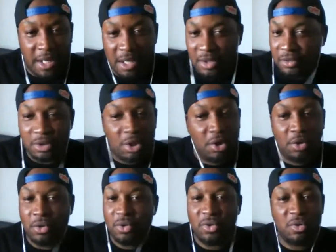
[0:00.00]
No,
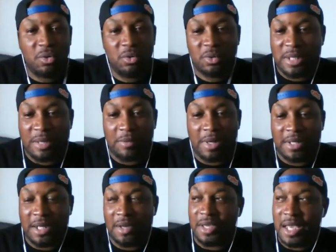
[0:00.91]
not right now.
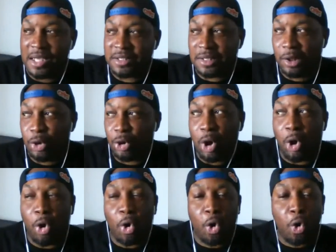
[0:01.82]
He has to learn a
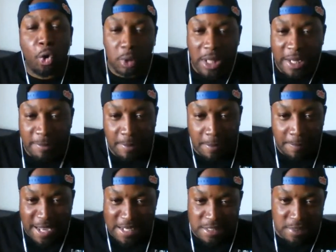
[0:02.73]
whole lot about
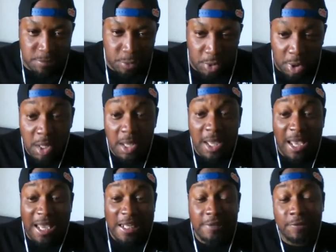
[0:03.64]
basketball. And
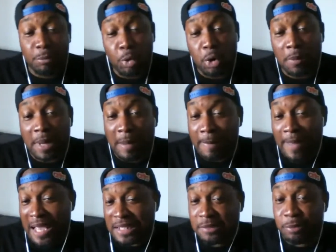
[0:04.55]
even more about
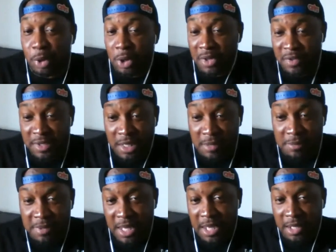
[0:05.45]
basketball in the
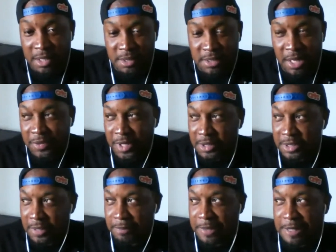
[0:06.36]
NBA, because I think that
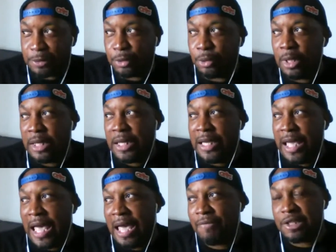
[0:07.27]
people
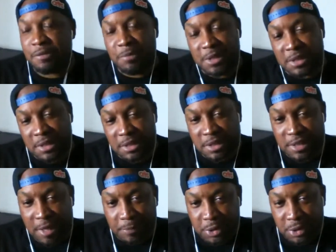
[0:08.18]
have this
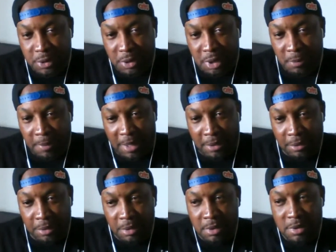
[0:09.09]
misconception about
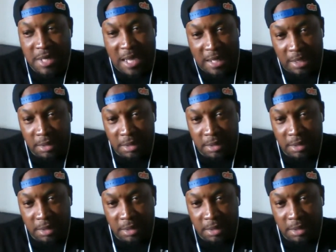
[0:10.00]
talent